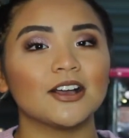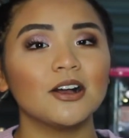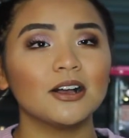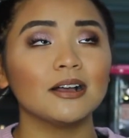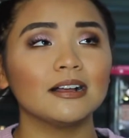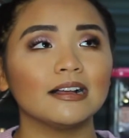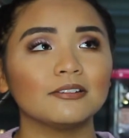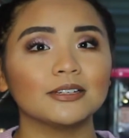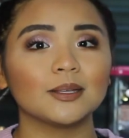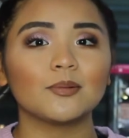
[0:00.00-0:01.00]
I
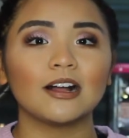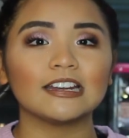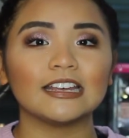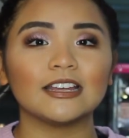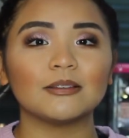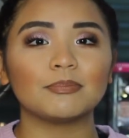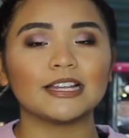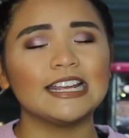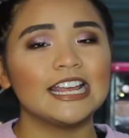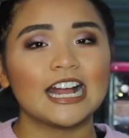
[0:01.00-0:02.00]
really want it,
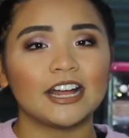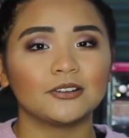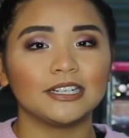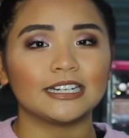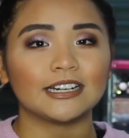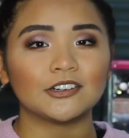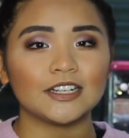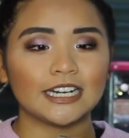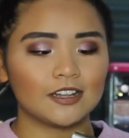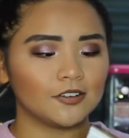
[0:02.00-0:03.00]
but I don't need it, I don't
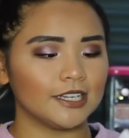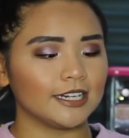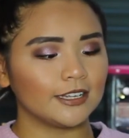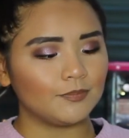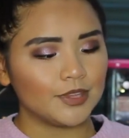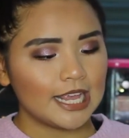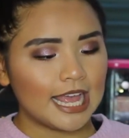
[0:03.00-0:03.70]
need it, I don't need it.